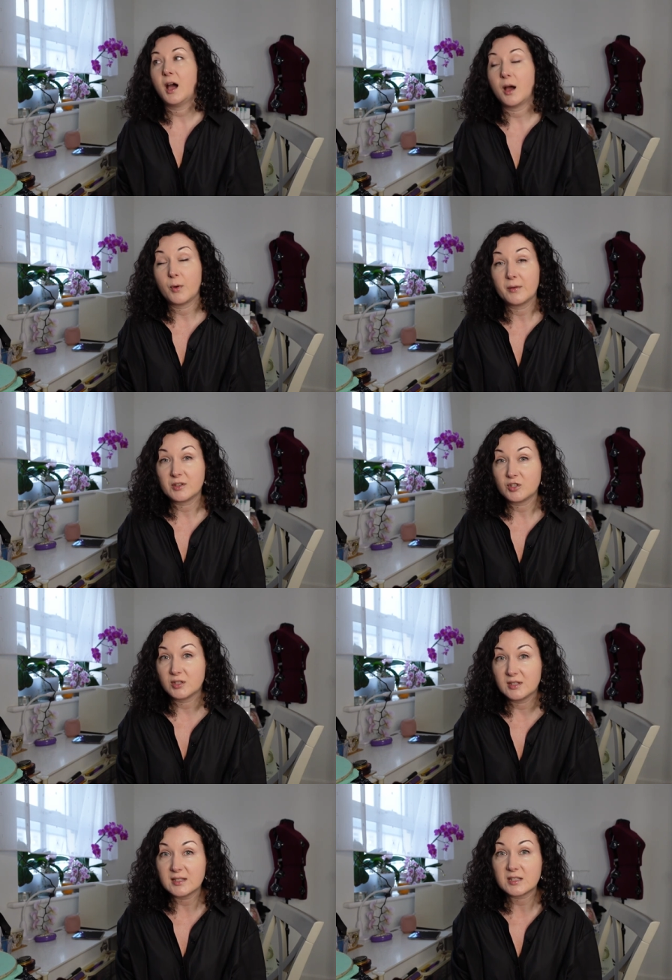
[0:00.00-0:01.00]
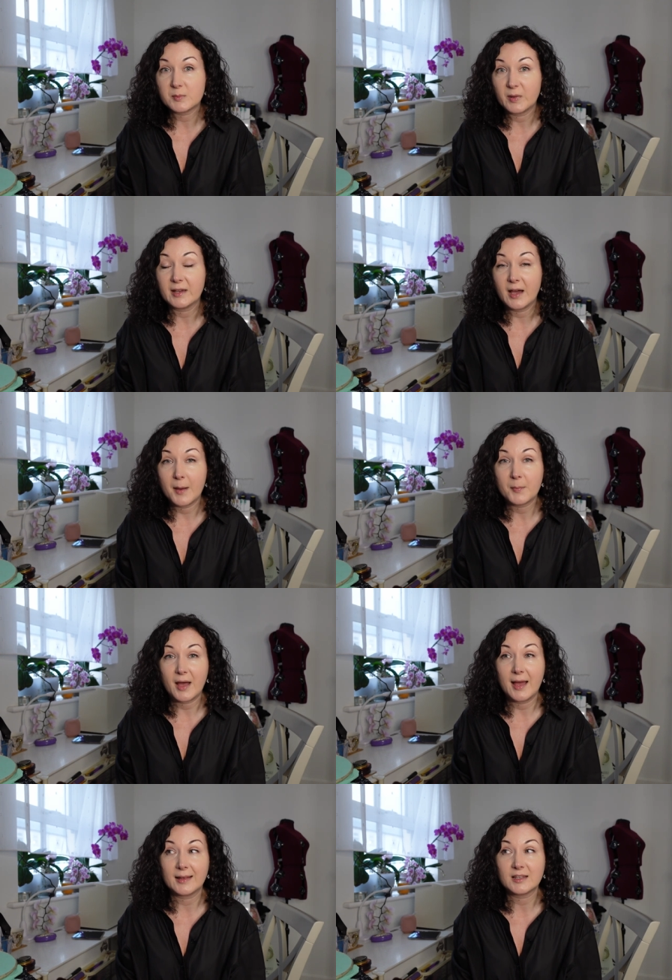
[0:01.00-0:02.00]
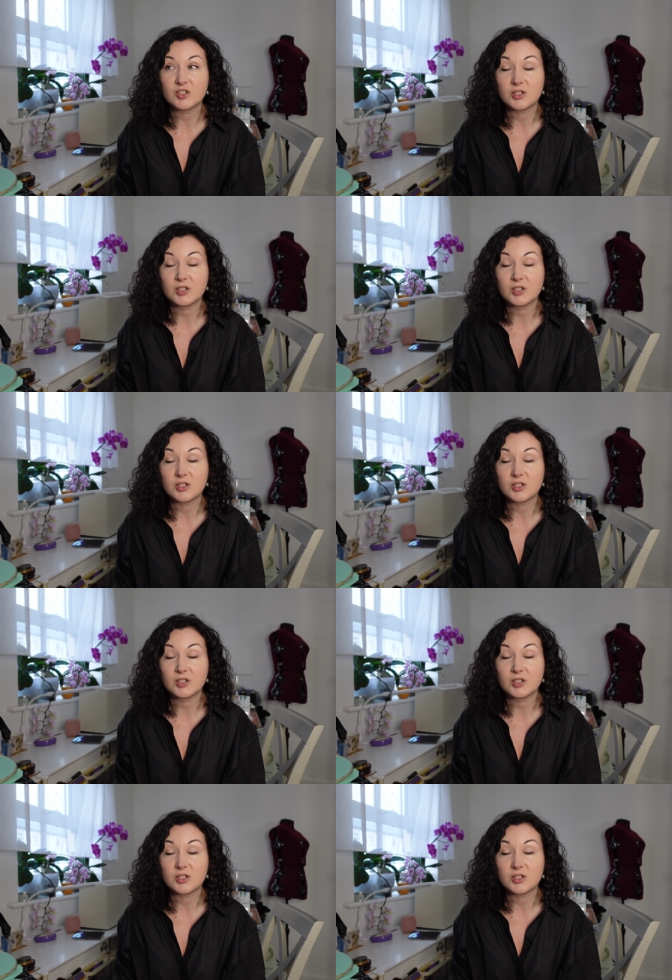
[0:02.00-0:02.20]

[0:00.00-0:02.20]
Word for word: however she did speak up and